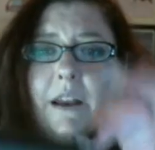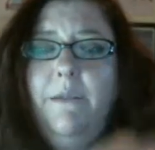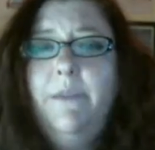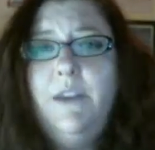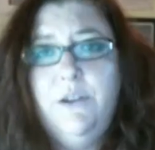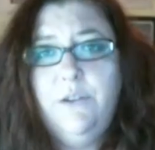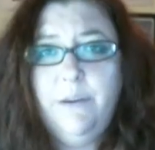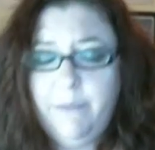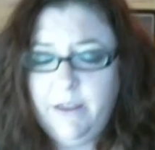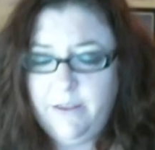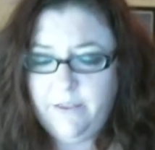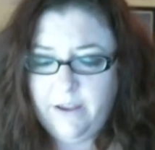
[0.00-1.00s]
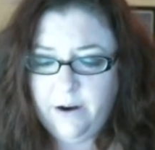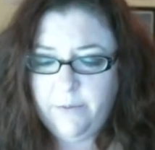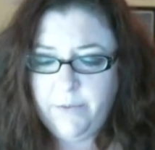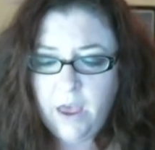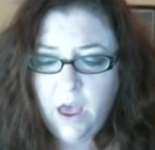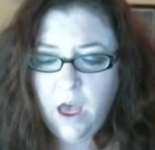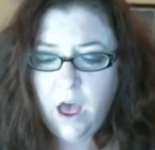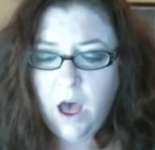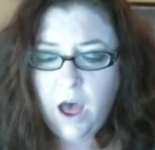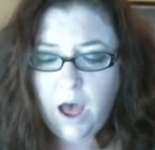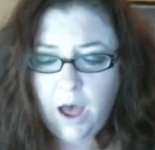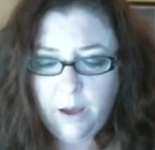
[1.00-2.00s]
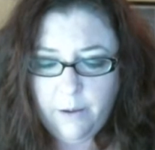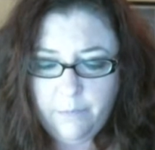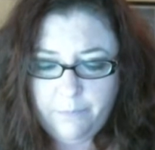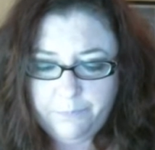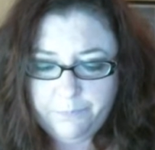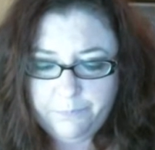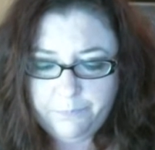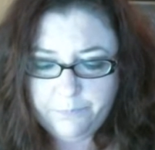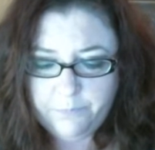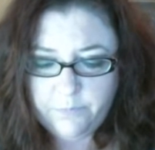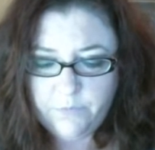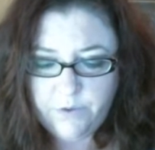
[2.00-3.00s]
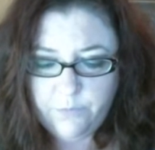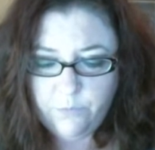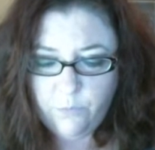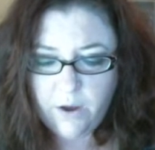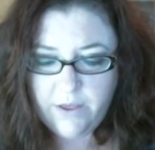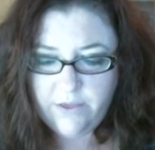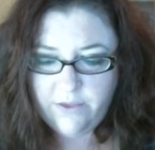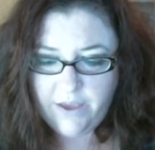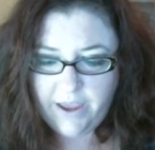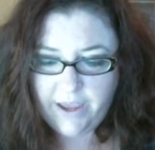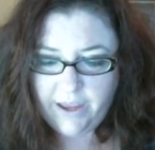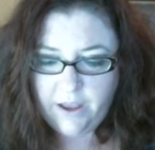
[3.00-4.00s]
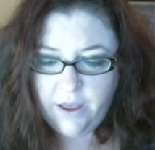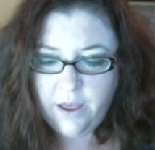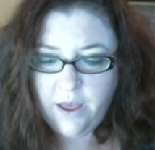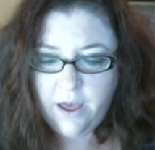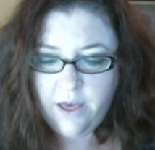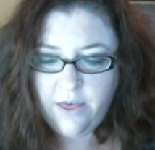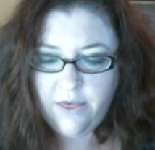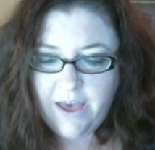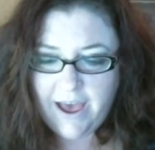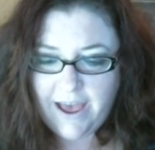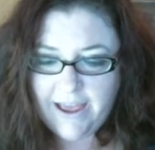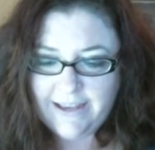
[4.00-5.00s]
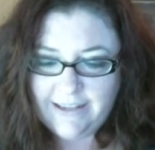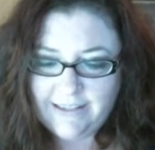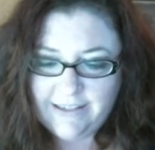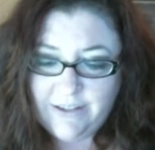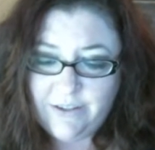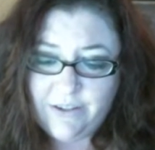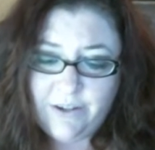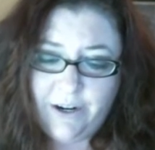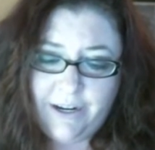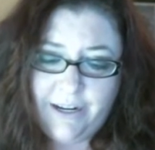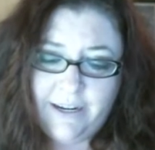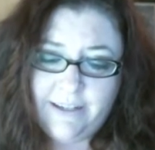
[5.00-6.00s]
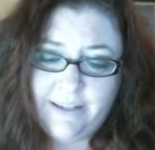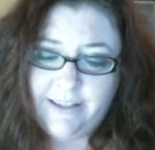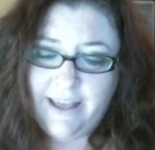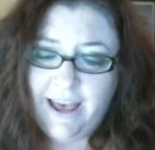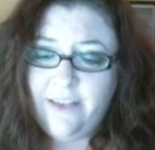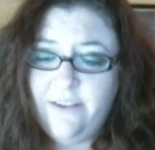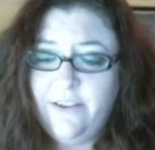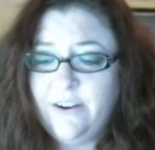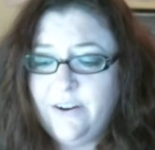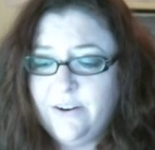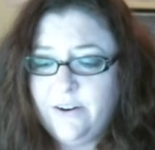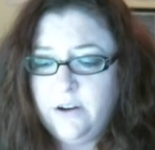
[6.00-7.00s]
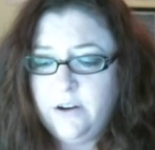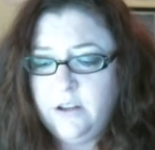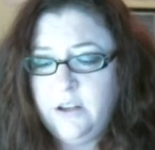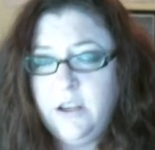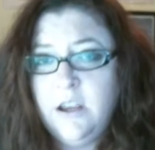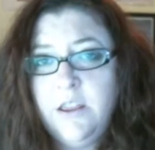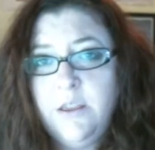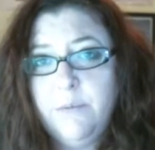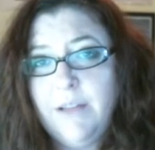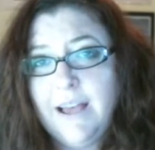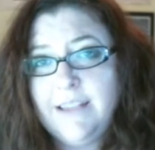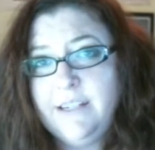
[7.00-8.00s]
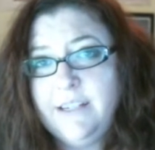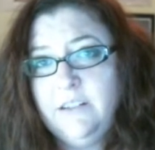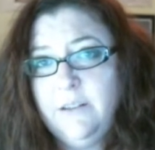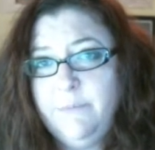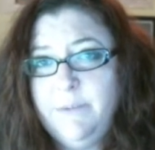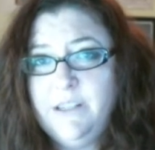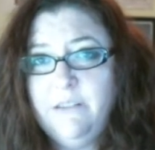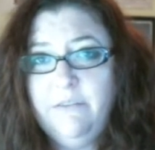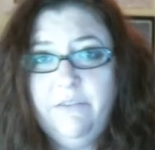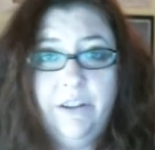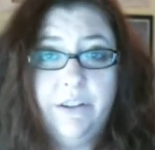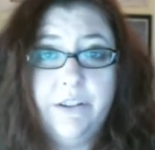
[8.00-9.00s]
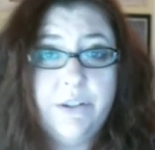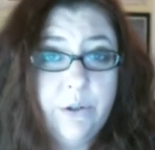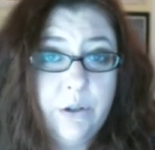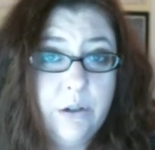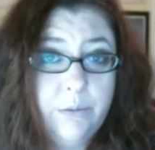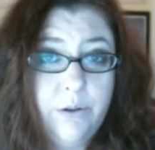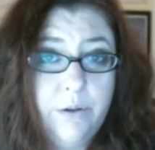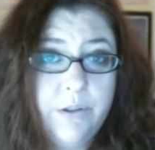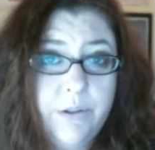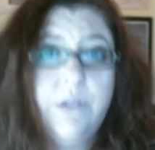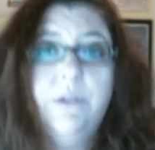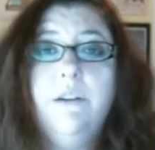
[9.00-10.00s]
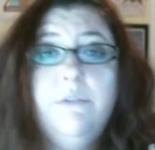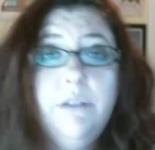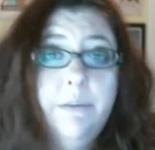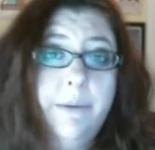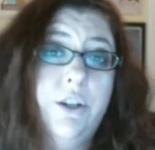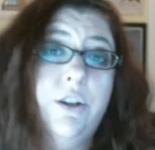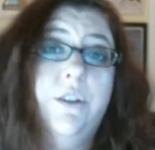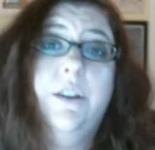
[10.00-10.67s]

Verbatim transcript: that you clip in there. Um, one thing that is concerning is that there, the plastic clip doesn't feel as durable, so definitely make sure that